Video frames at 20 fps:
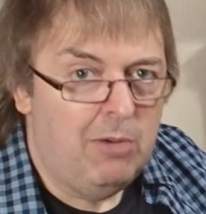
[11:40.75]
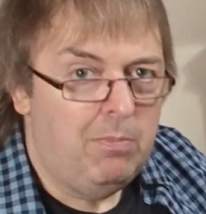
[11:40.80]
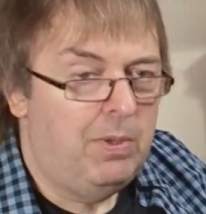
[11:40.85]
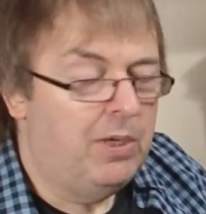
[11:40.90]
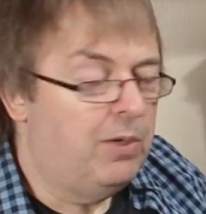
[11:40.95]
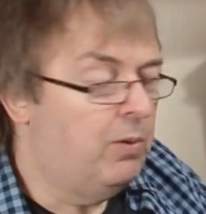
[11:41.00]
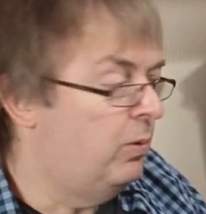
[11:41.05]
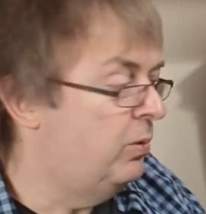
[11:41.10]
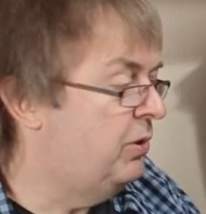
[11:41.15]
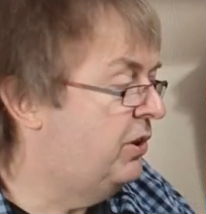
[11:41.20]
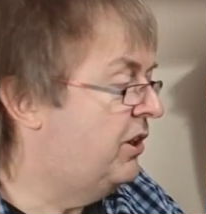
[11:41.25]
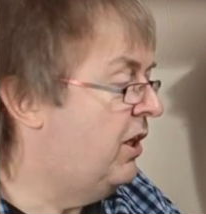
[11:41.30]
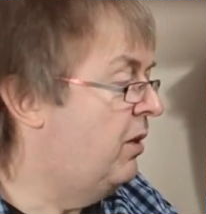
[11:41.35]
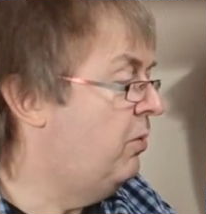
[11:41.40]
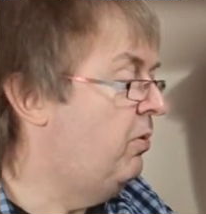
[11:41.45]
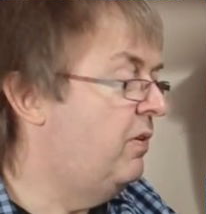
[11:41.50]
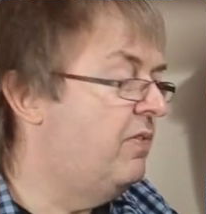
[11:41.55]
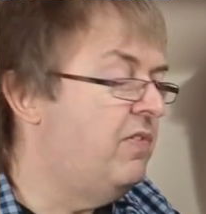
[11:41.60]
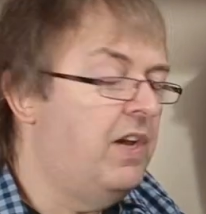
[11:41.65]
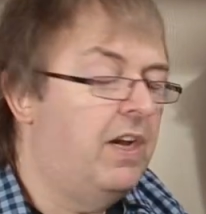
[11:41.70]
but also
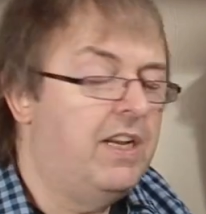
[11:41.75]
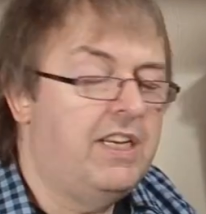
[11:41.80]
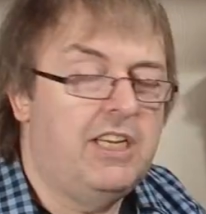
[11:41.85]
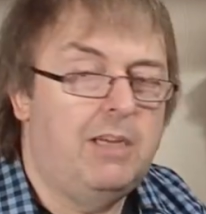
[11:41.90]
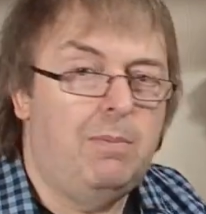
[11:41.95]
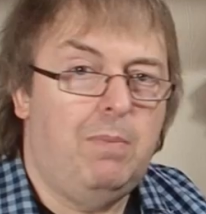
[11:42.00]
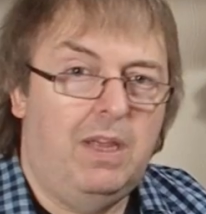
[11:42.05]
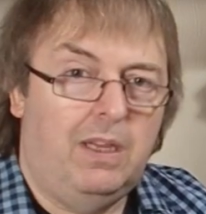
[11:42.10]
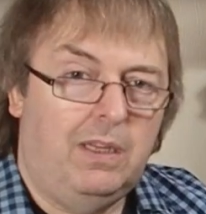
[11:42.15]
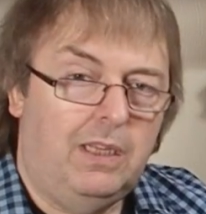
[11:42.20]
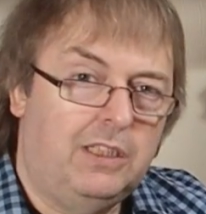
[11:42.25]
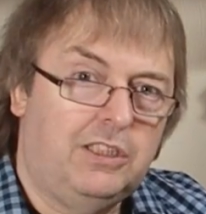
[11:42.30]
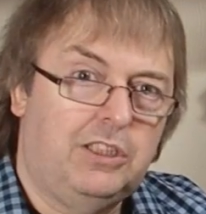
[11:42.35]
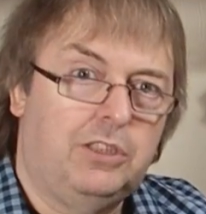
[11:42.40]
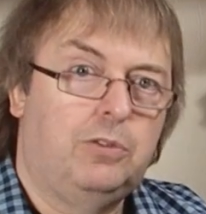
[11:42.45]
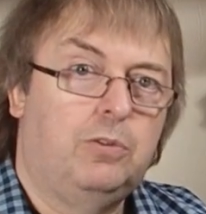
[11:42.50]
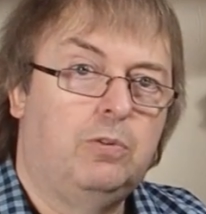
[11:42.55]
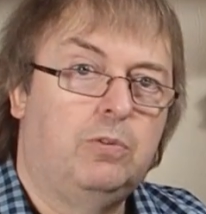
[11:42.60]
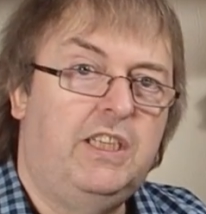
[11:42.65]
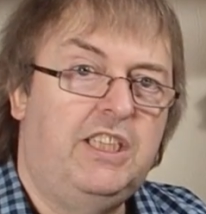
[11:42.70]
with 90mm, it's
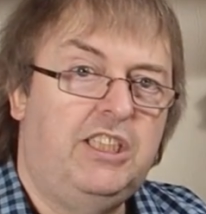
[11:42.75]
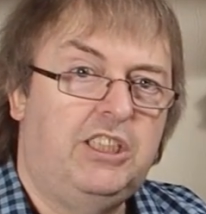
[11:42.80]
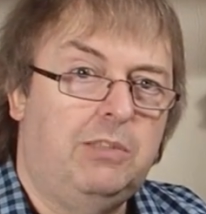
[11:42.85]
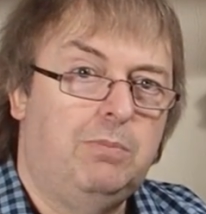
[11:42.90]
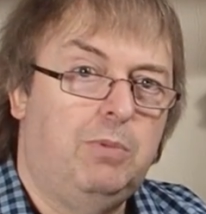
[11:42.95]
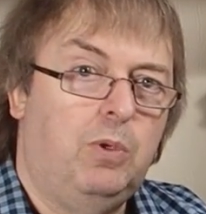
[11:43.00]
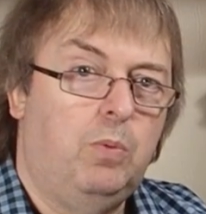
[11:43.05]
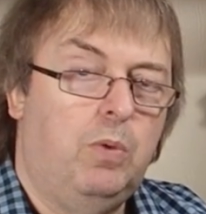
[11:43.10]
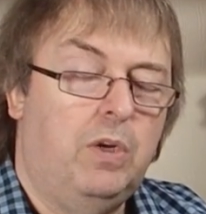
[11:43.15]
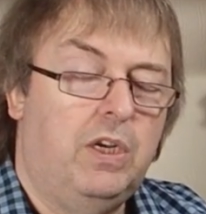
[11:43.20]
at a reasonable